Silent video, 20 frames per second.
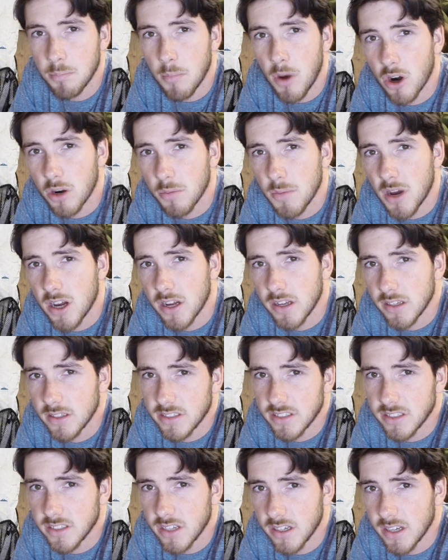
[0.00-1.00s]
Marmot
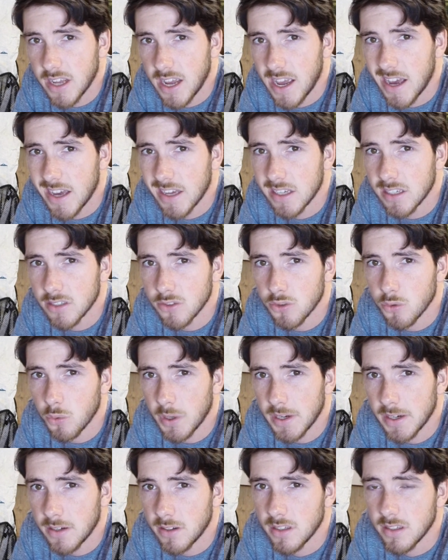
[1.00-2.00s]
sun hat as
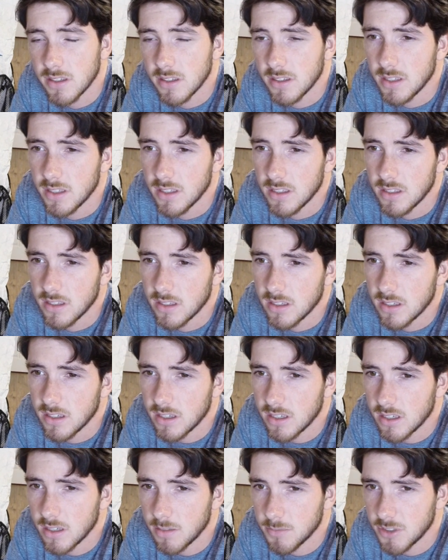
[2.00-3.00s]
well,
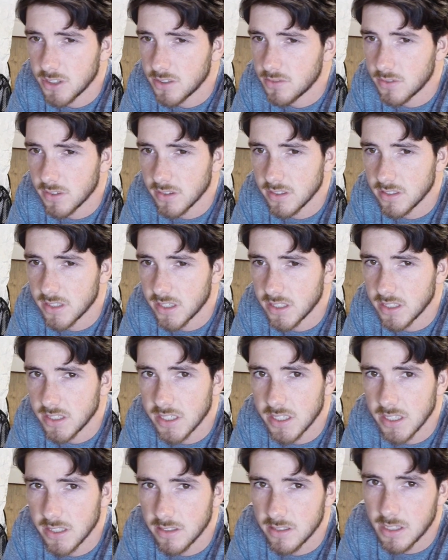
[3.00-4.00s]
just for the sunny
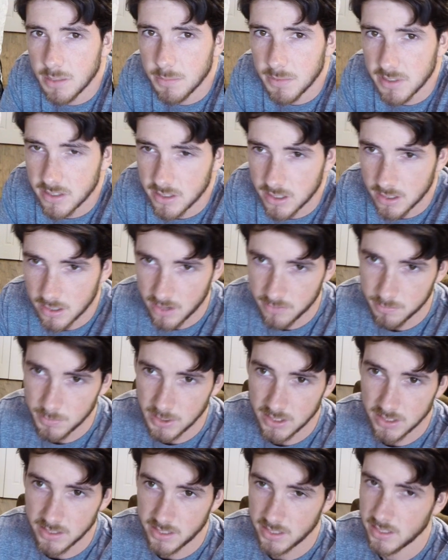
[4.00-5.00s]
days, keep the sun off me
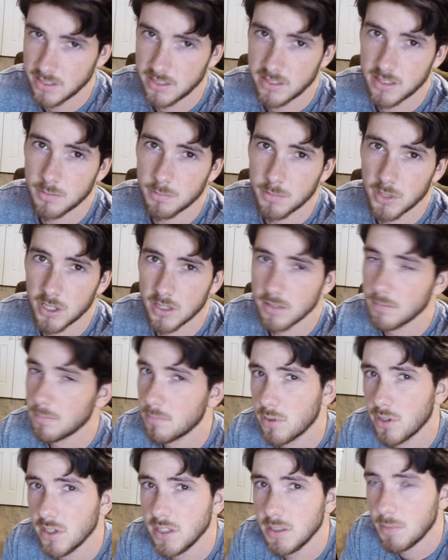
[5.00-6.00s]
because I get sunburnt
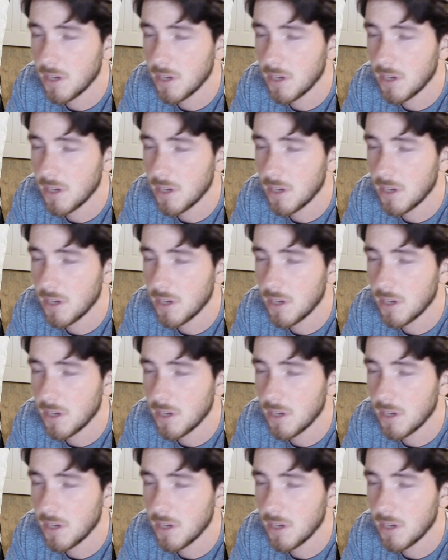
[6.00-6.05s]
pretty